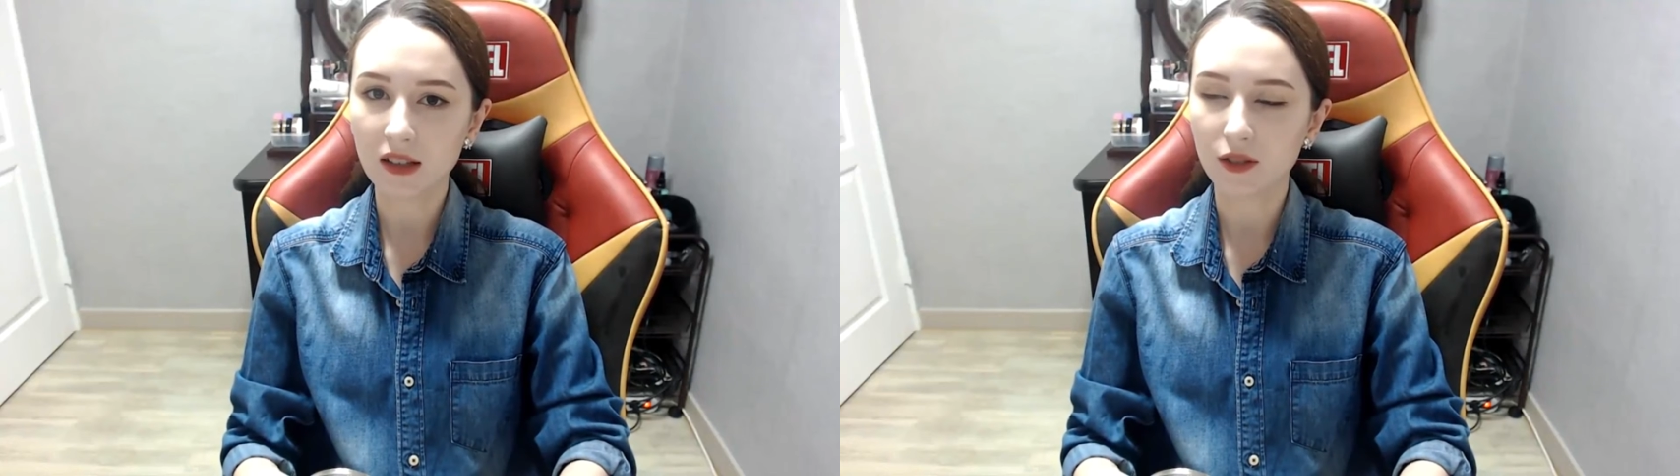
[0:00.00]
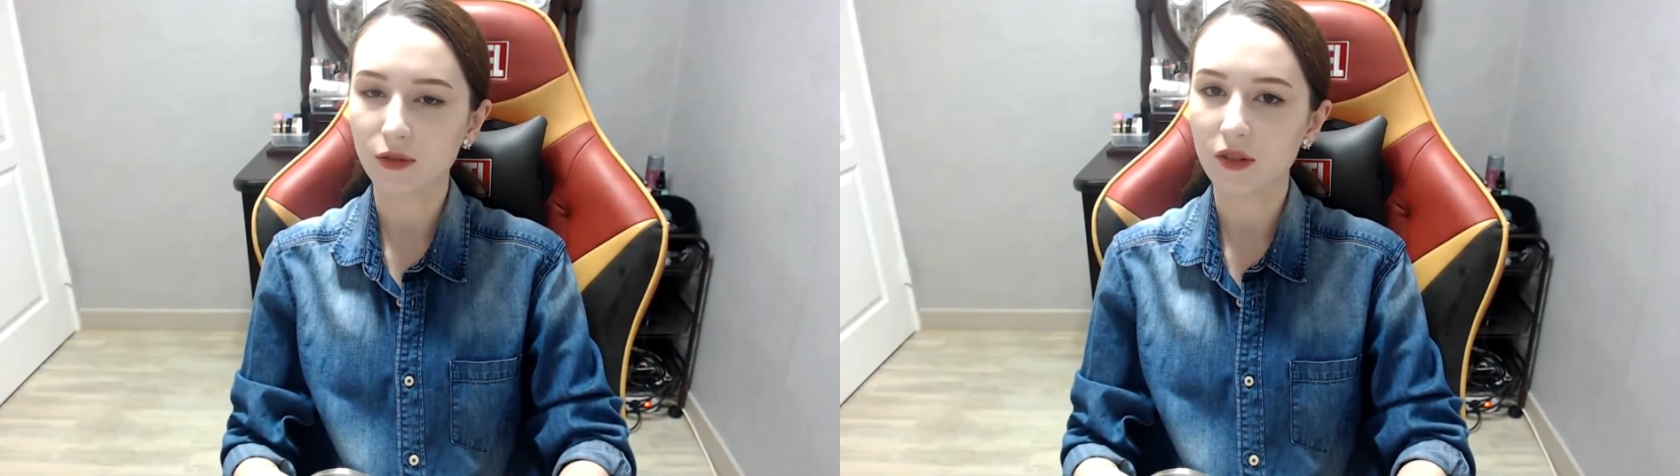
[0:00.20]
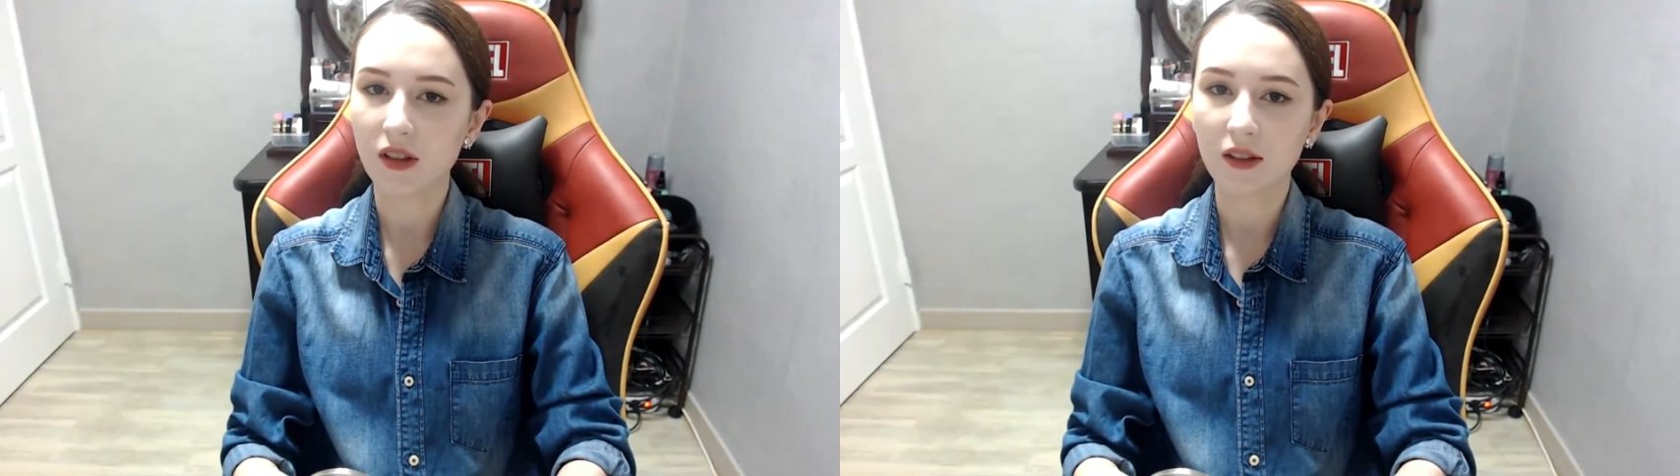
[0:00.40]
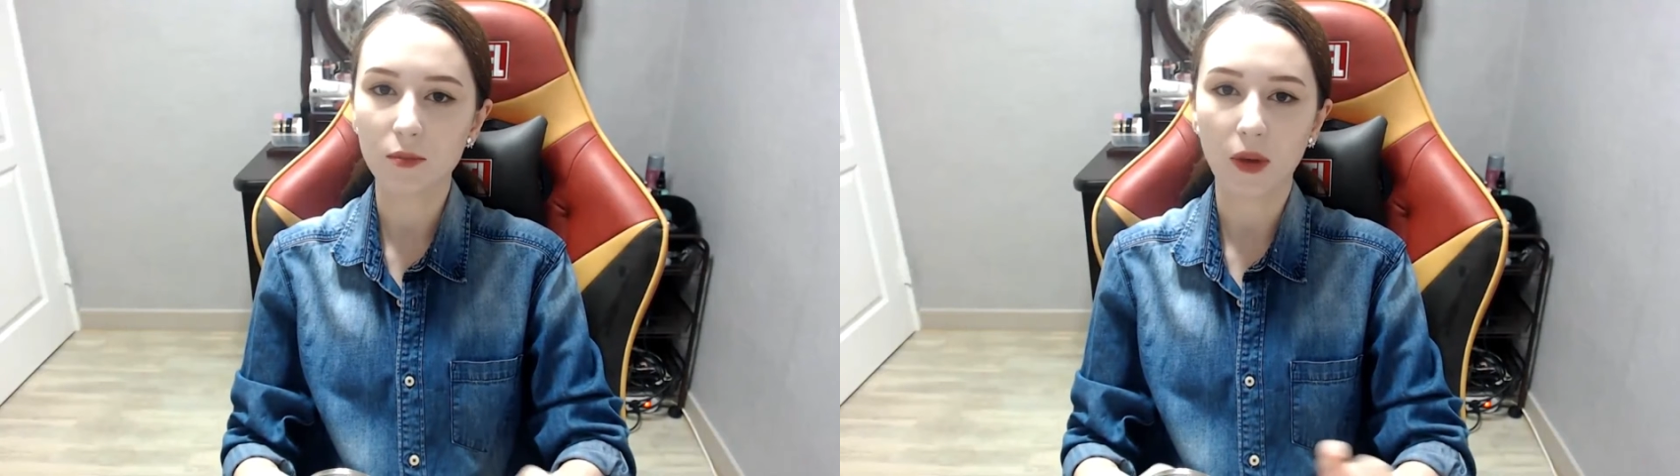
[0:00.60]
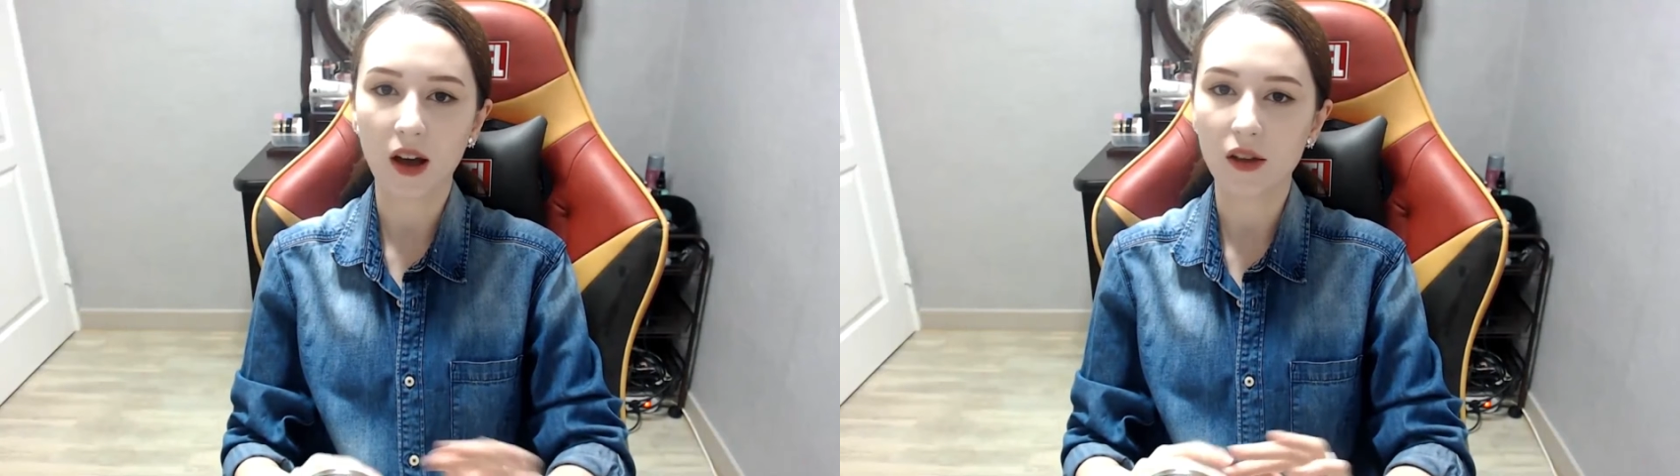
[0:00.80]
it will
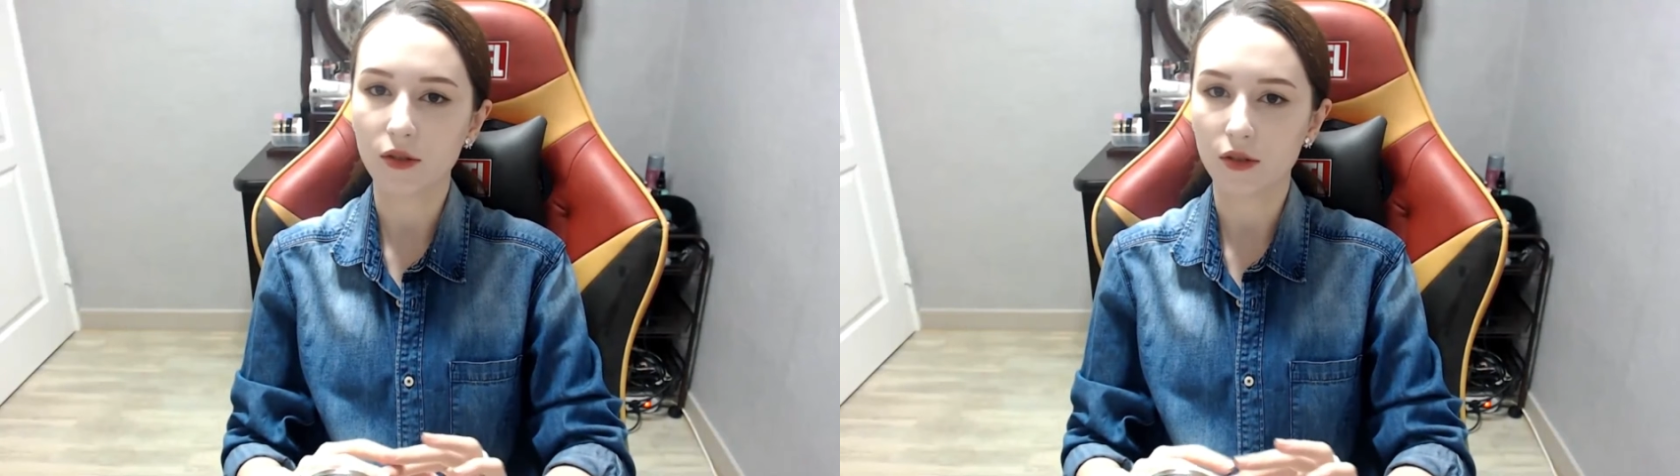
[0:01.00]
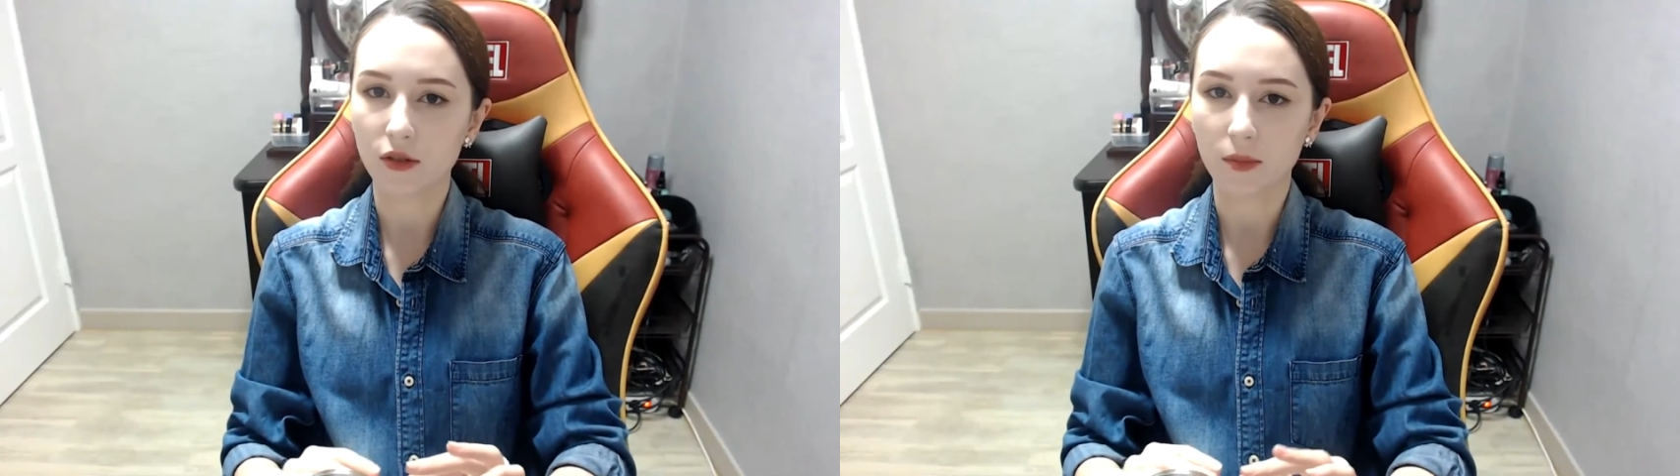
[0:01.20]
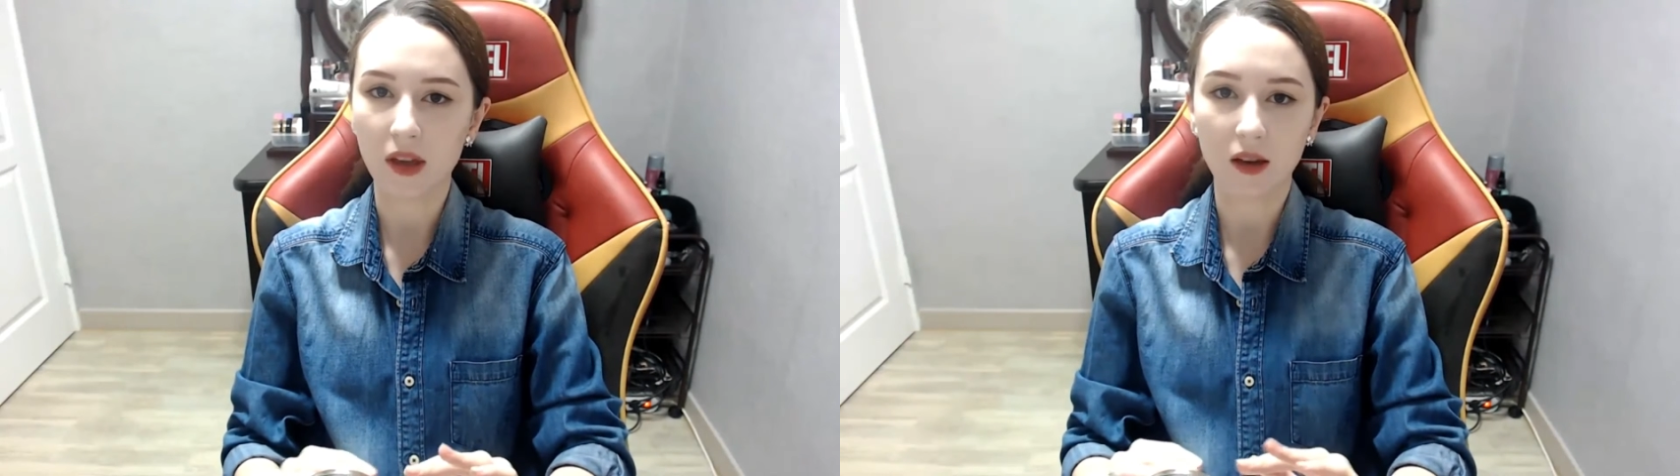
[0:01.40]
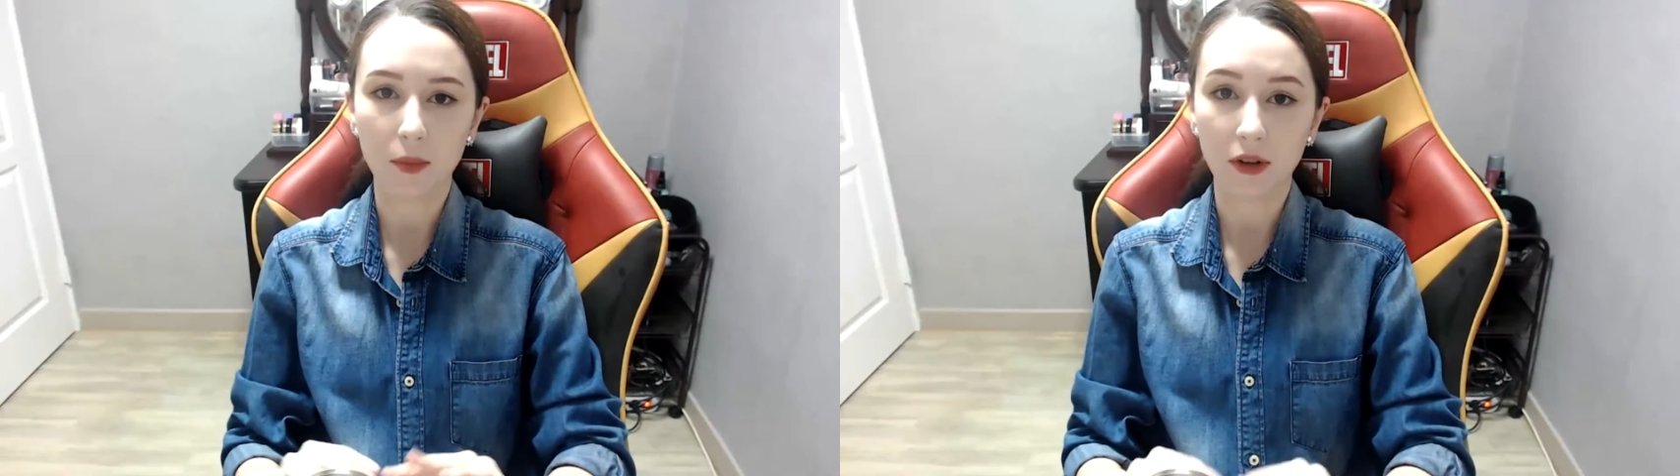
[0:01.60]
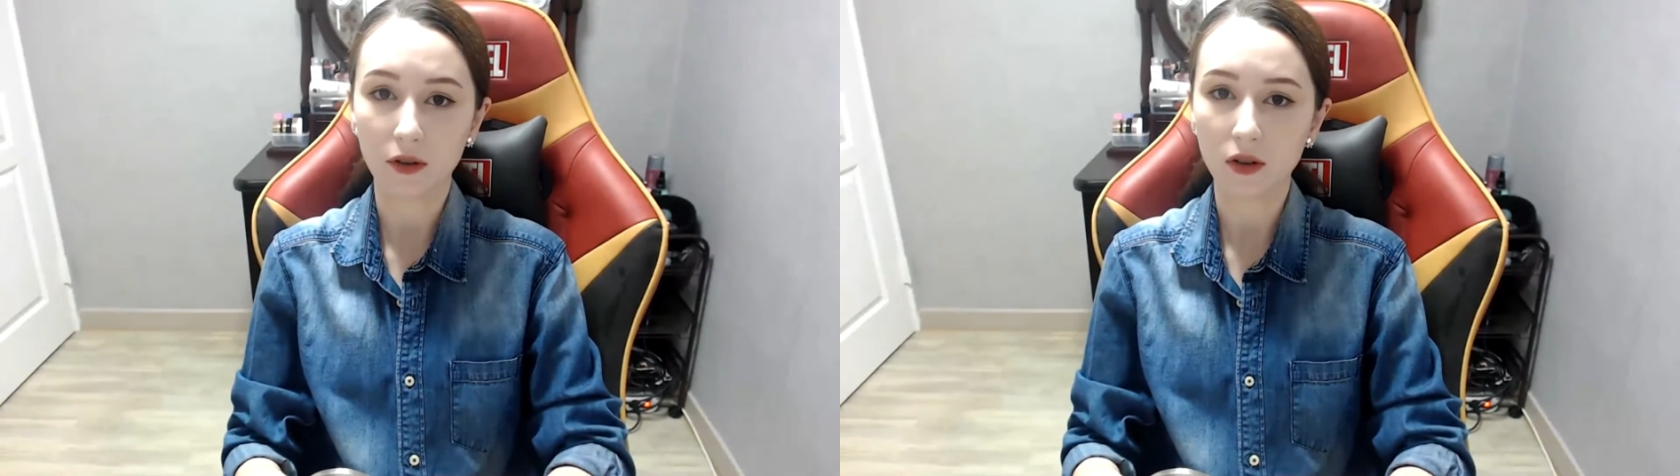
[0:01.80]
not bother your
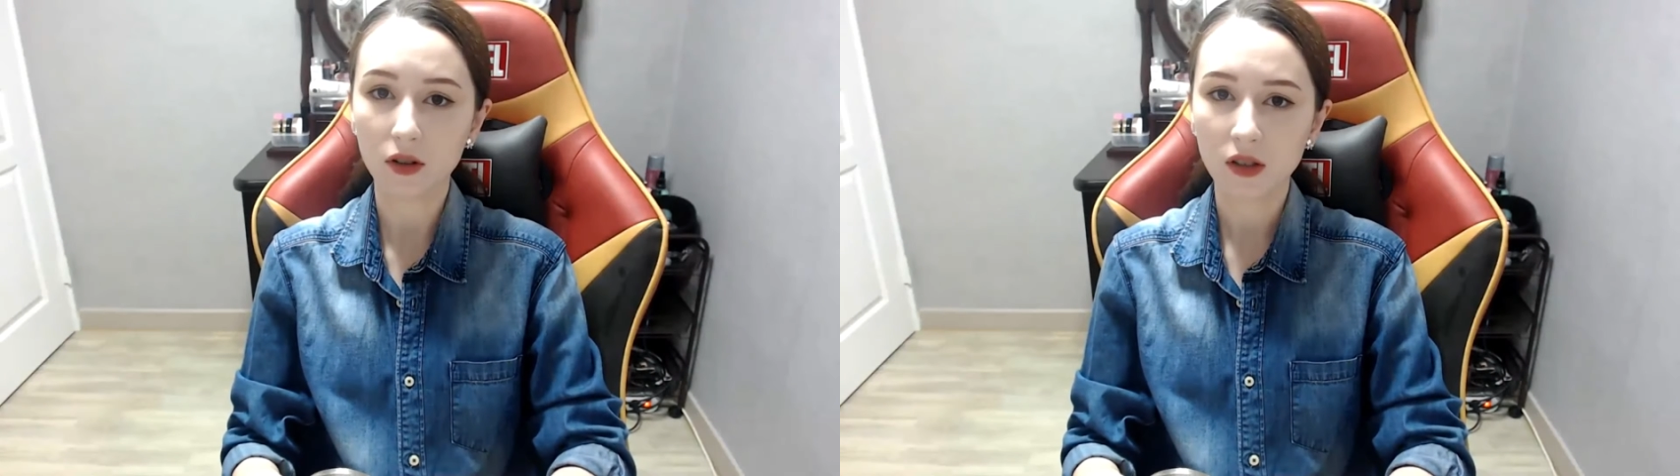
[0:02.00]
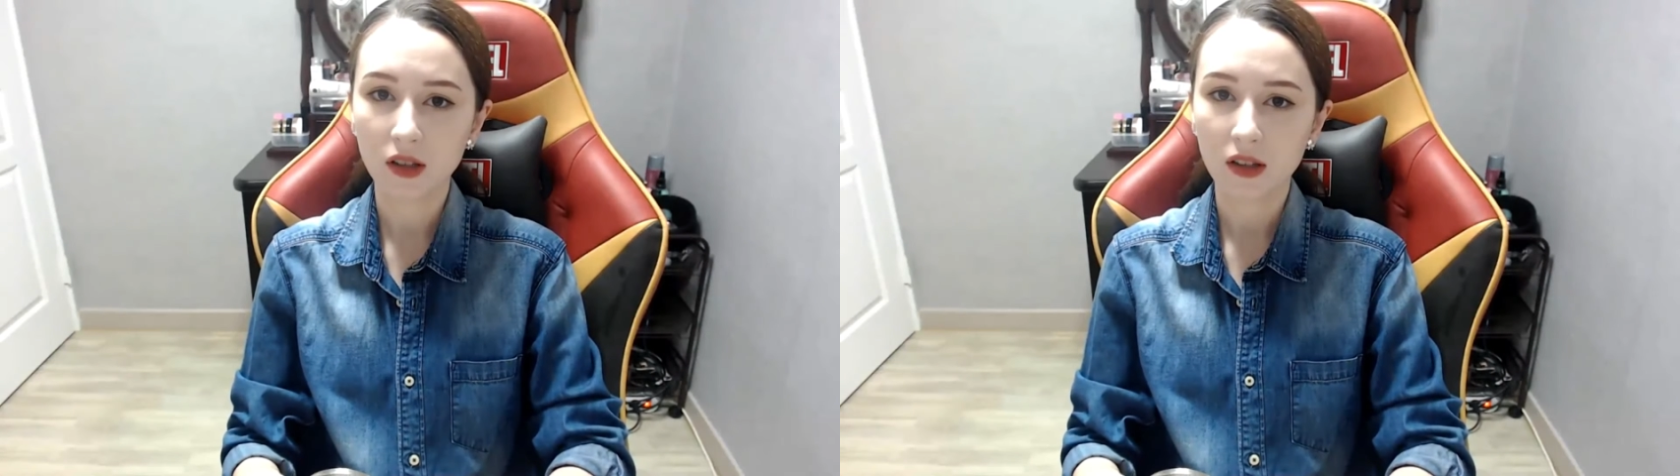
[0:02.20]
makeup at all.